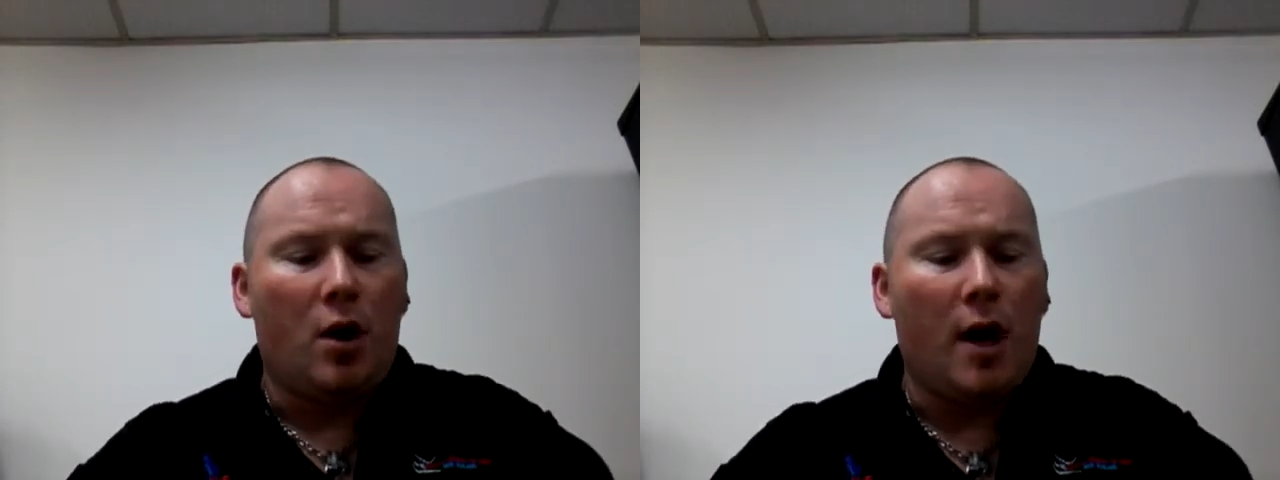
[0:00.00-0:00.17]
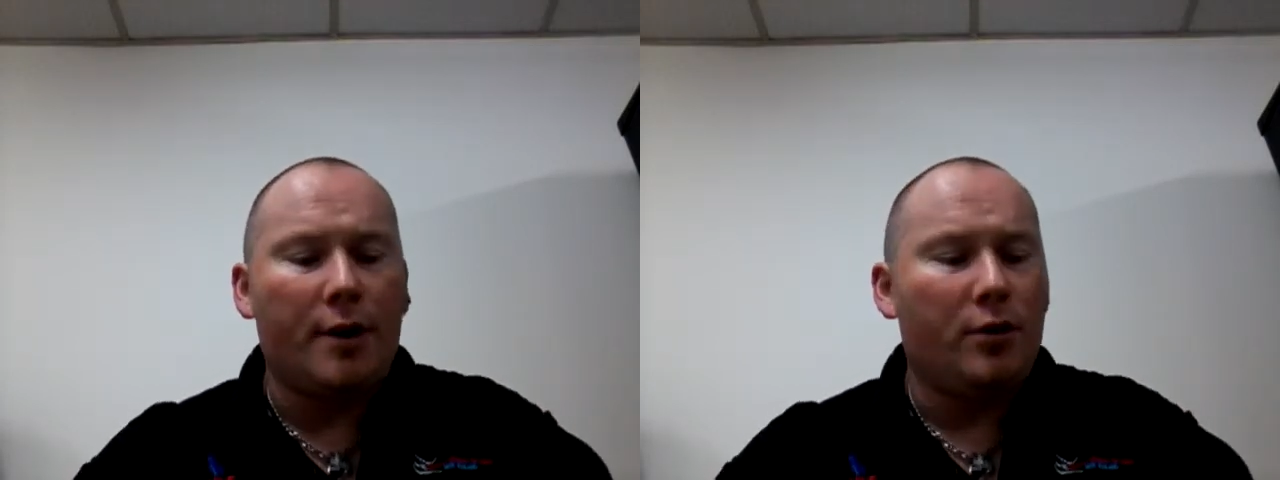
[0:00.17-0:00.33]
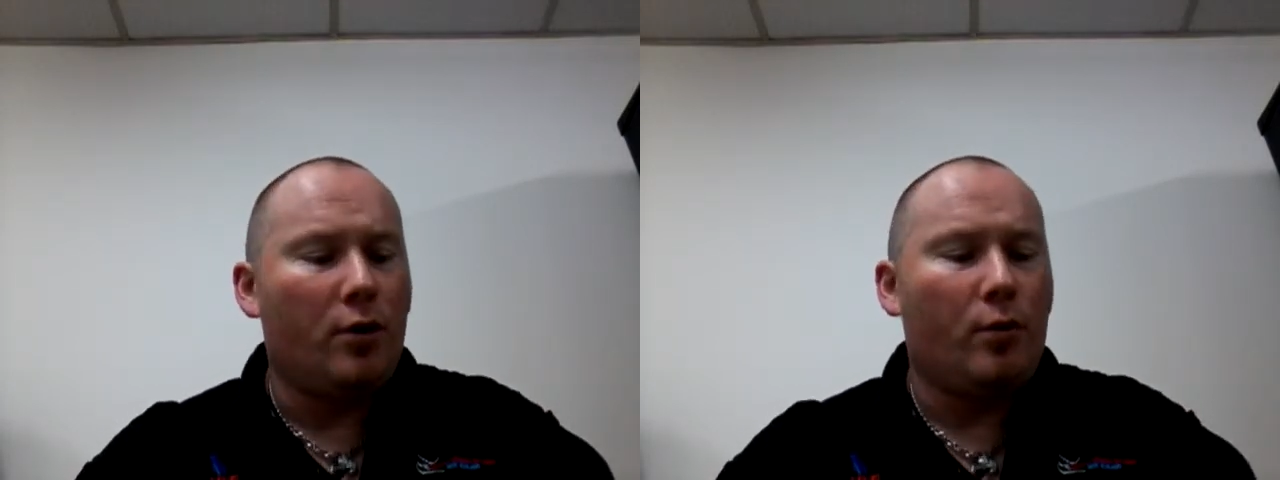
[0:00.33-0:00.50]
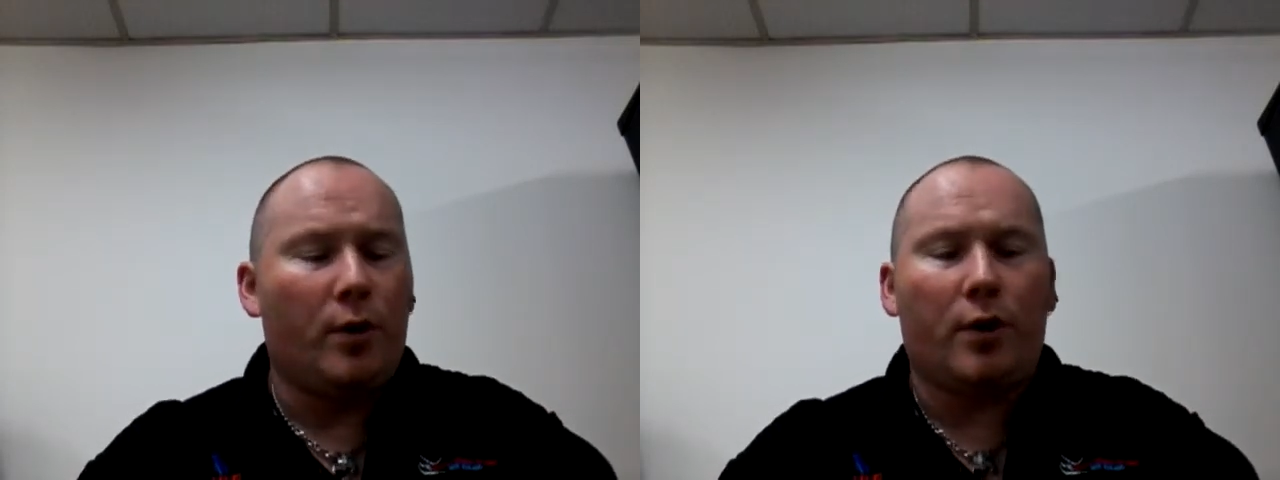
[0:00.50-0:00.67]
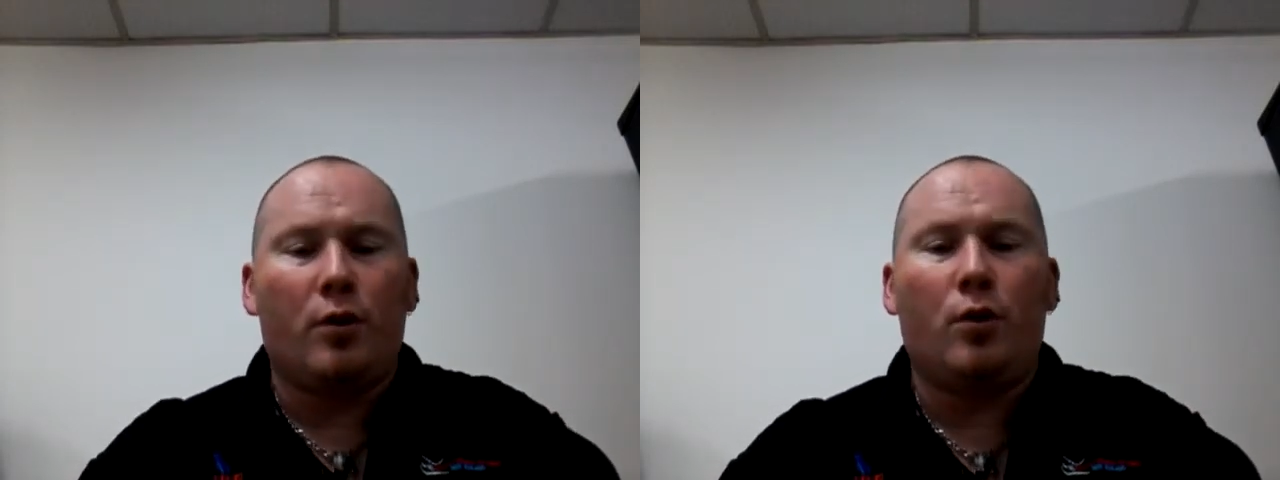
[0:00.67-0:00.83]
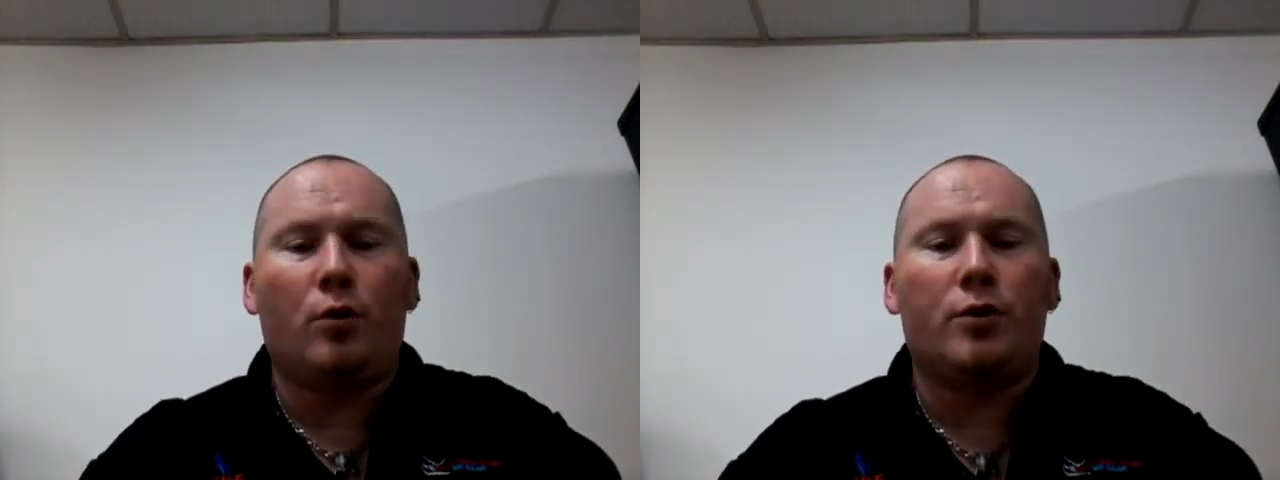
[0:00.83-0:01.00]
I do it with a
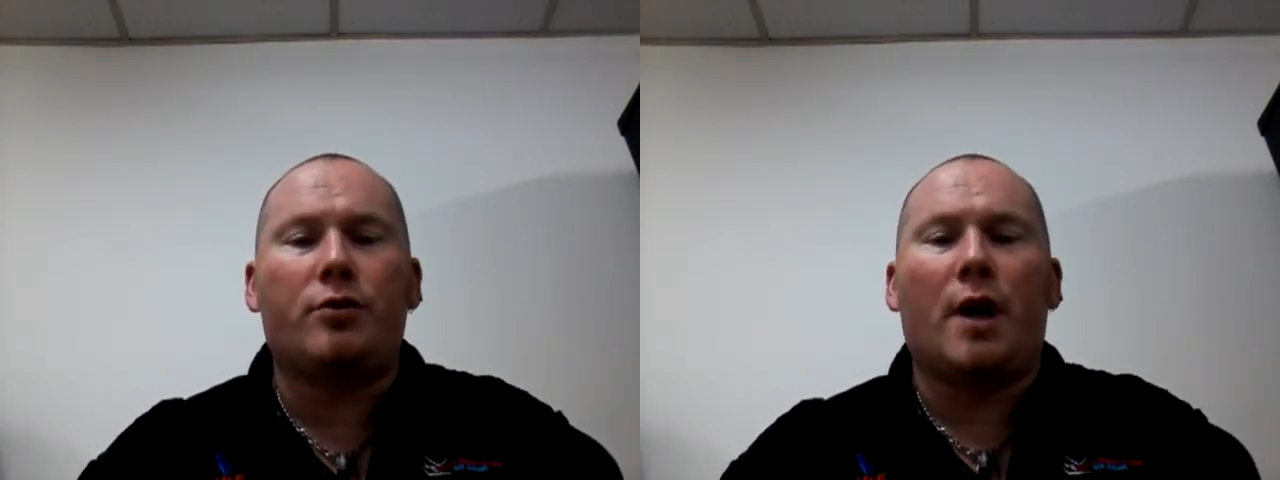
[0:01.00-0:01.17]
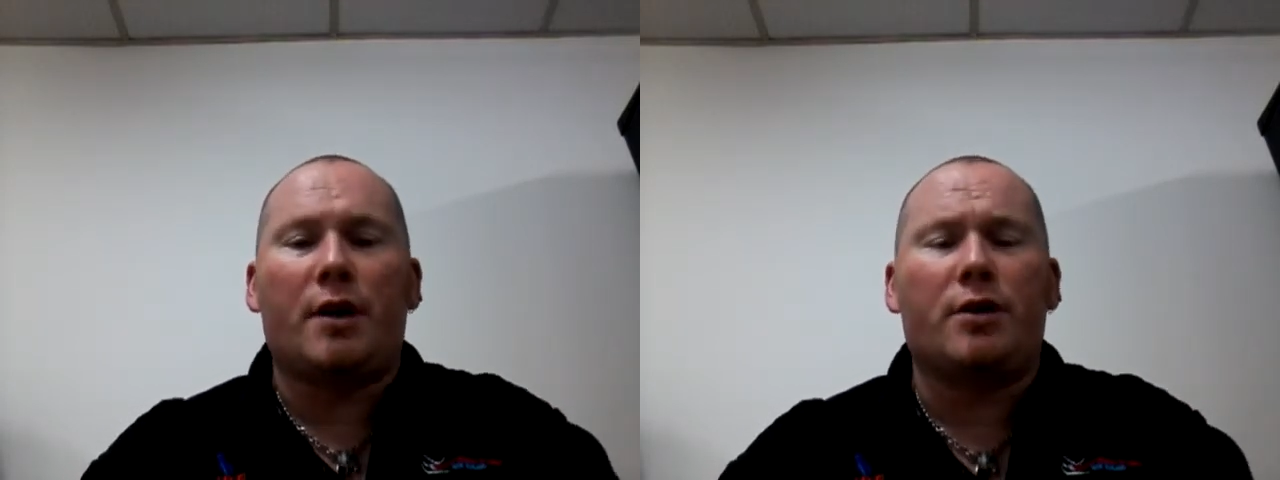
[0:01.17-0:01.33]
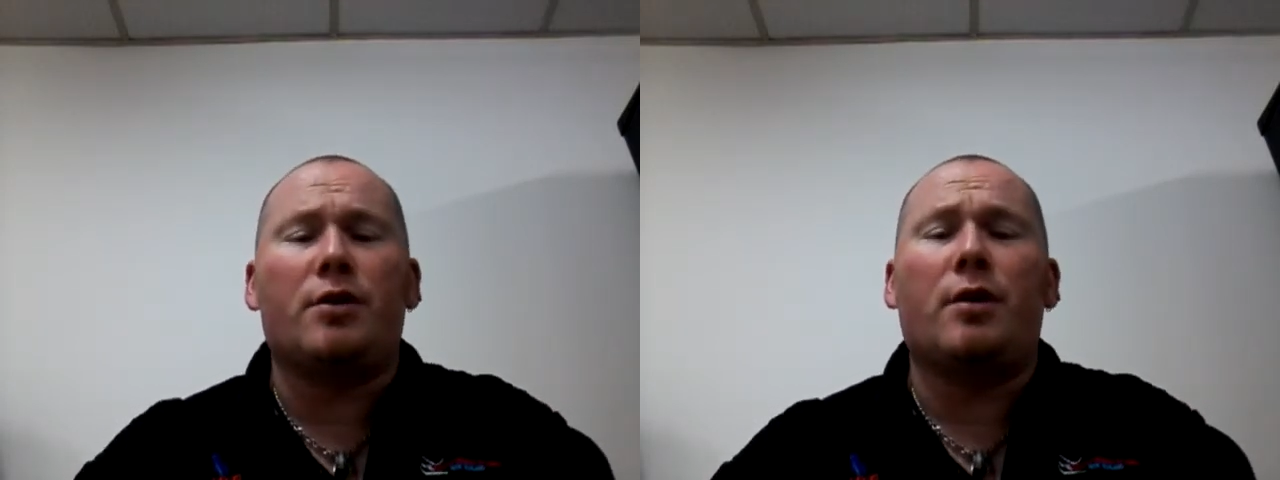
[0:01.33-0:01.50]
chord structure,